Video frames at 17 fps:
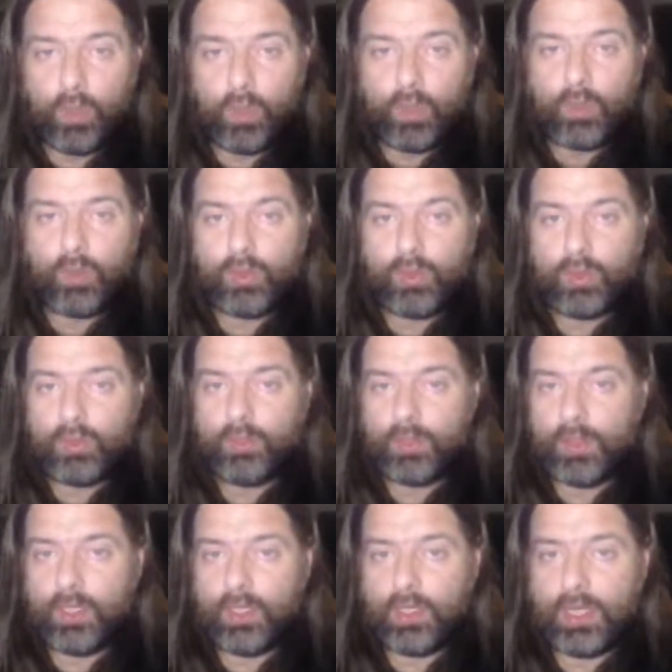
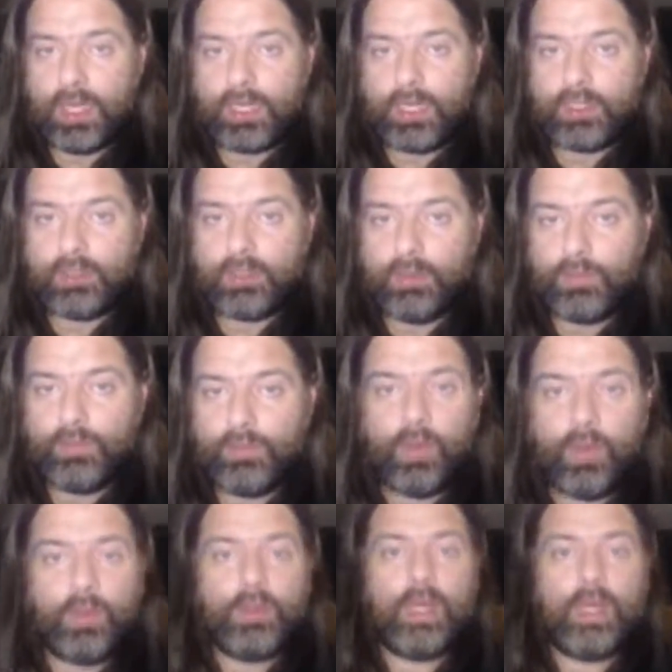all were actually
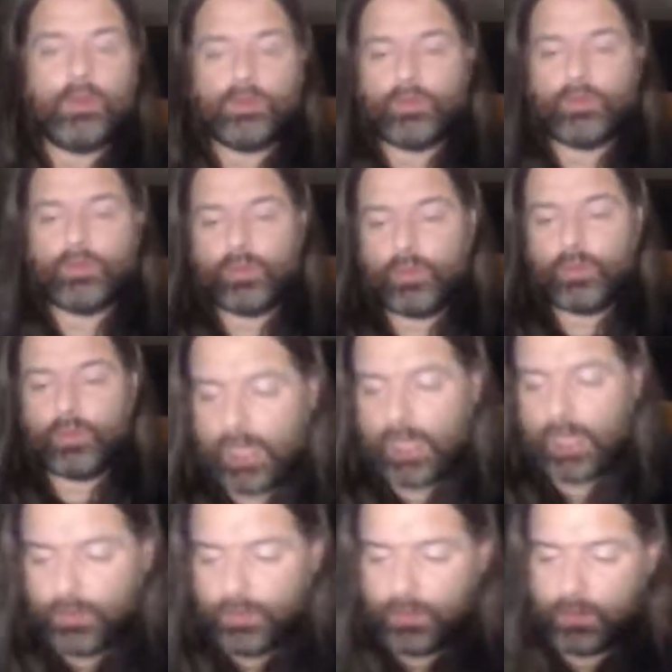flown out
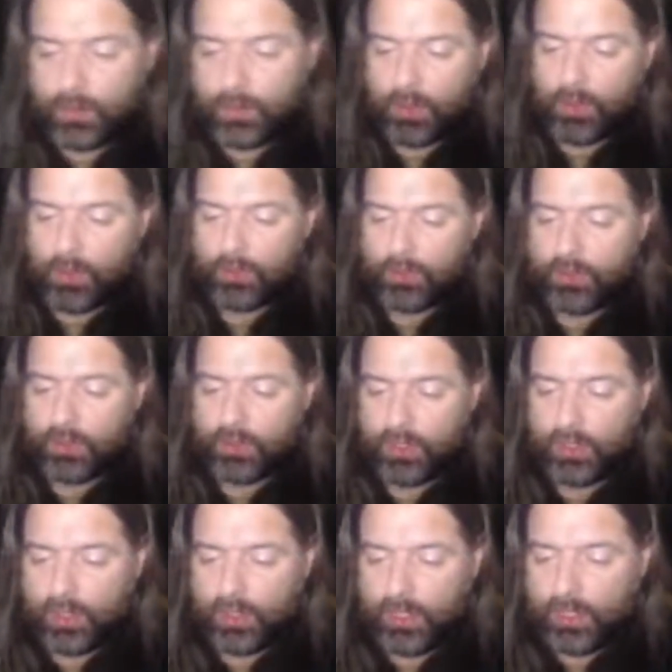throughout the world.
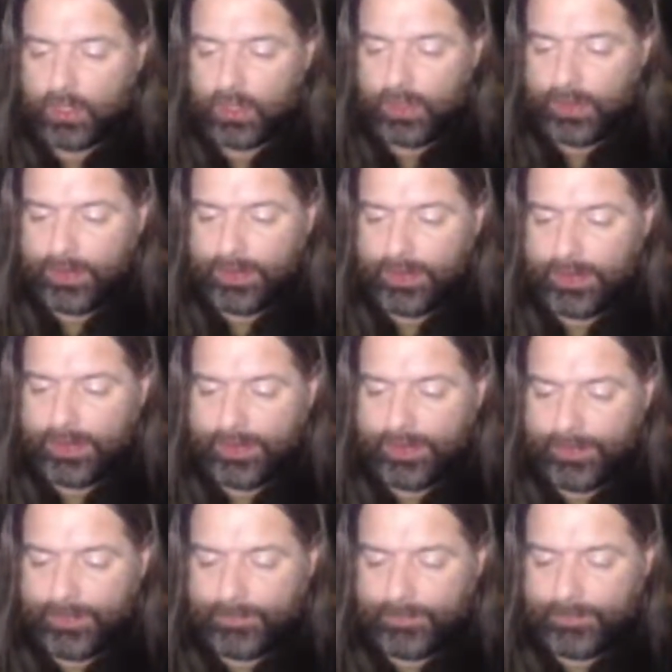
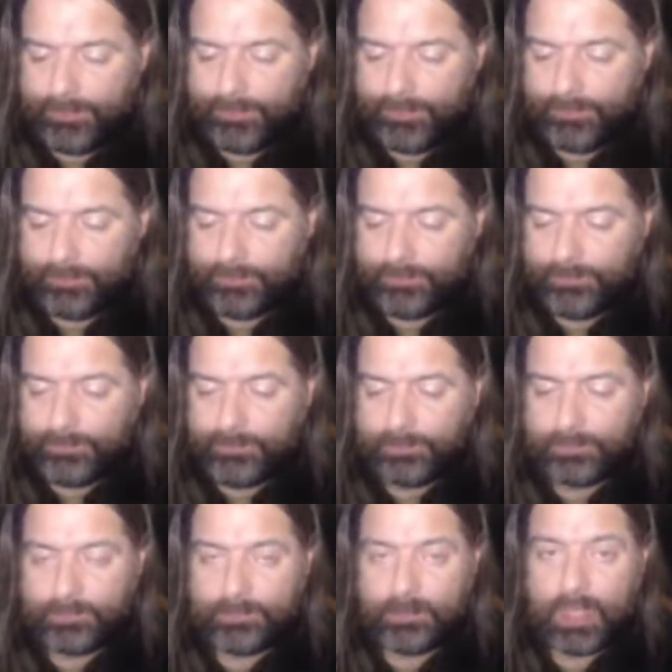Um,
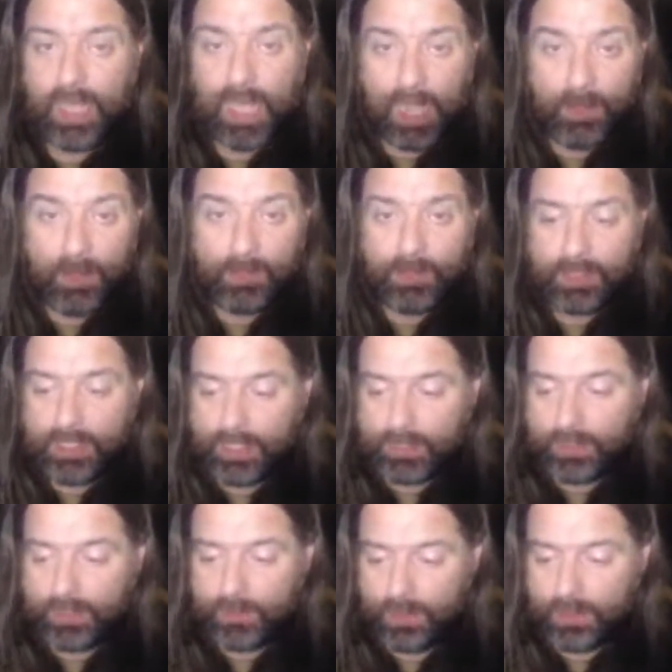I was
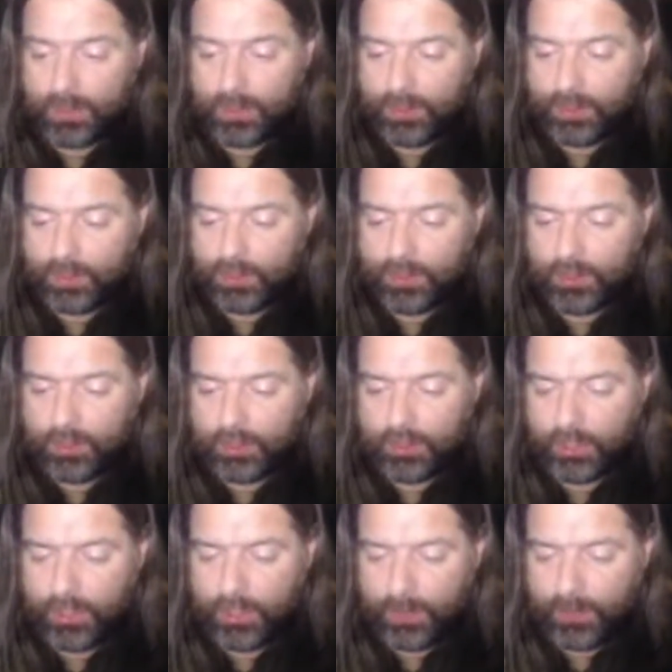actually one in the
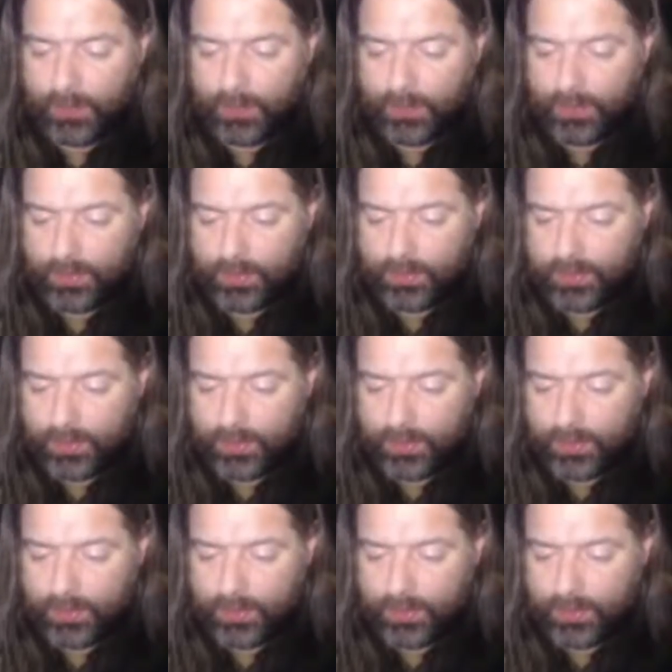studio.